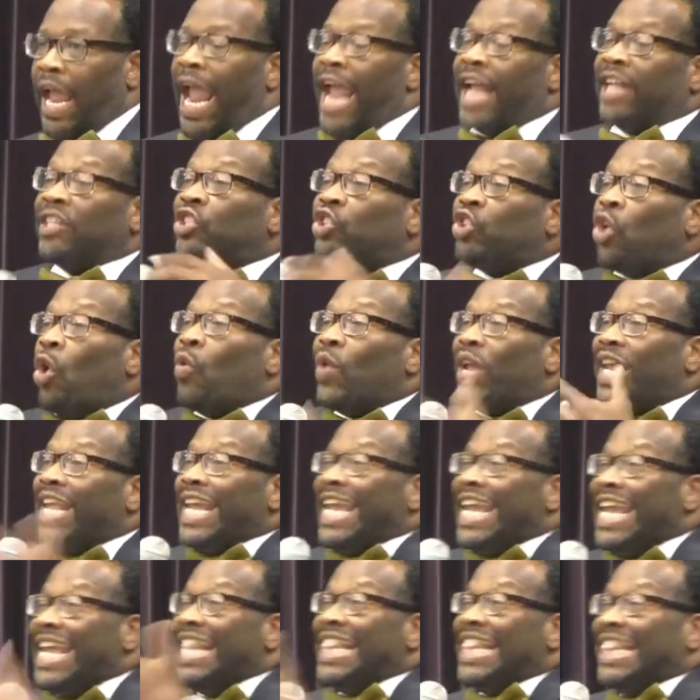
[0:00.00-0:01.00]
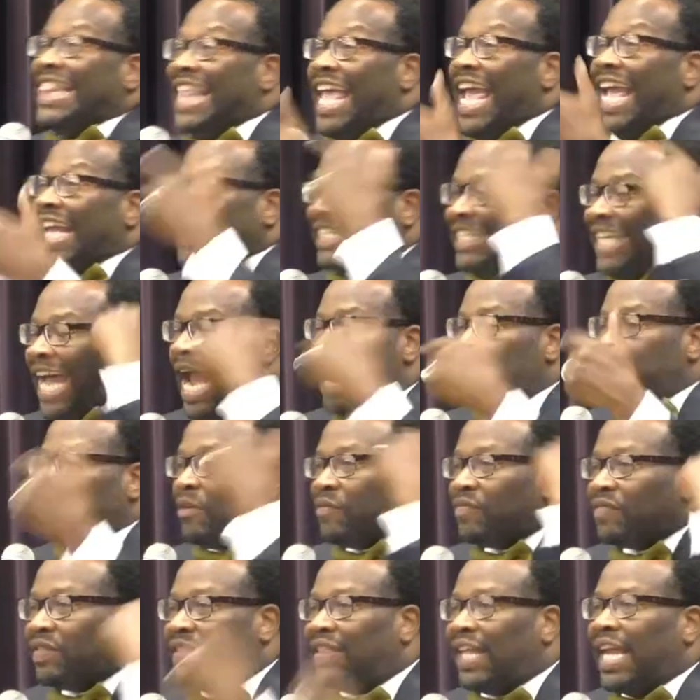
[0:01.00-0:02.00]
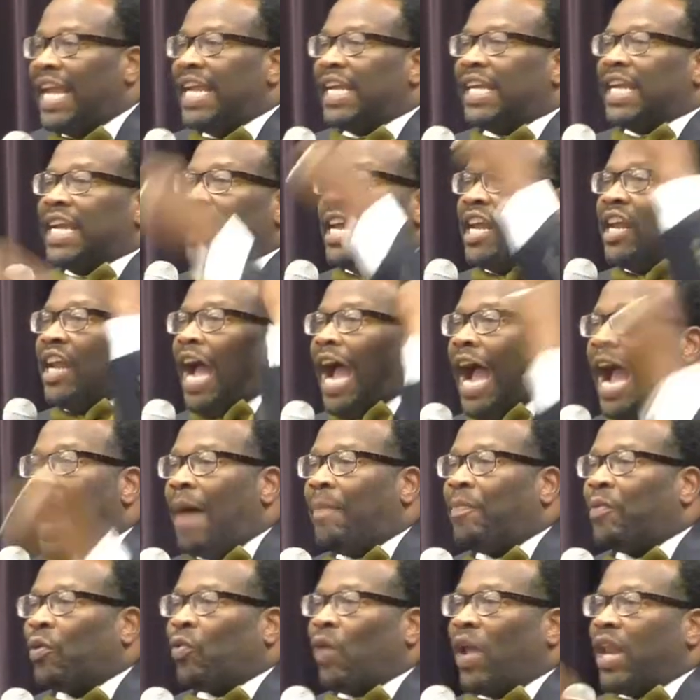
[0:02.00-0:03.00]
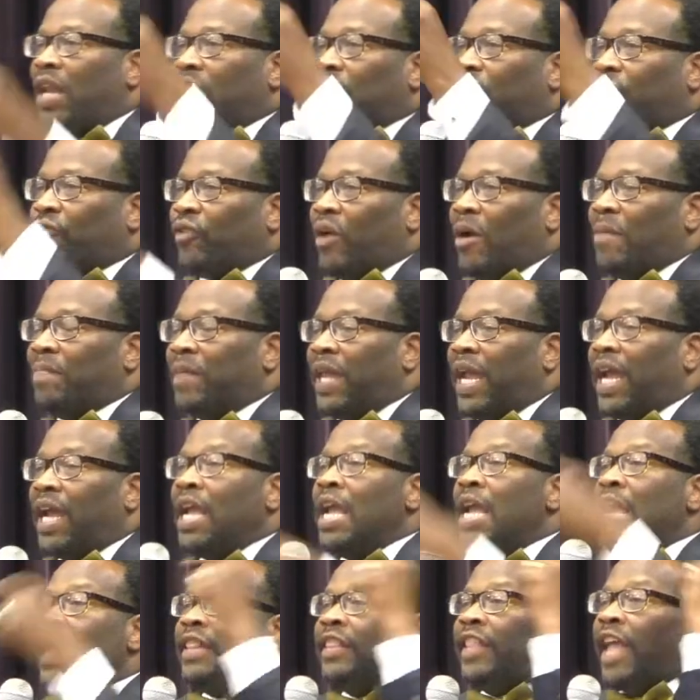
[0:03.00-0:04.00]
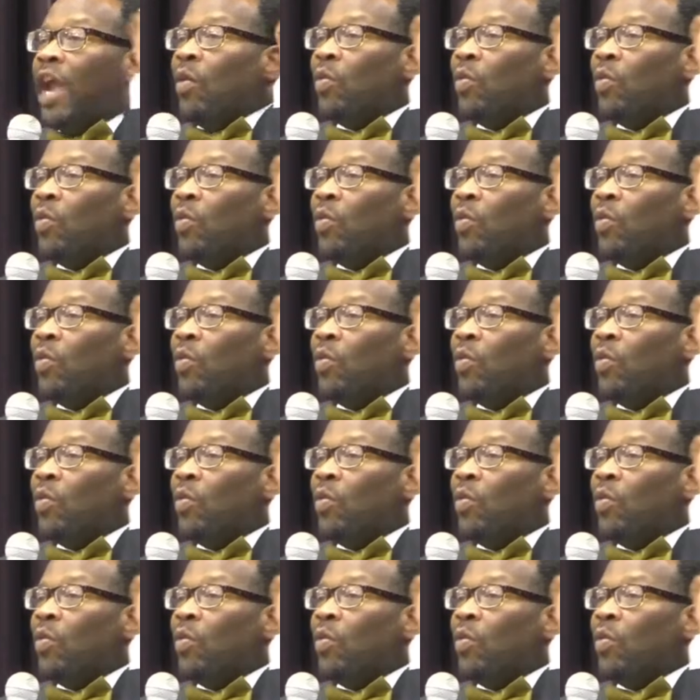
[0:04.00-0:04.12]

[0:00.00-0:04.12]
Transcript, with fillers: And so, in that type of thinking and operating from that,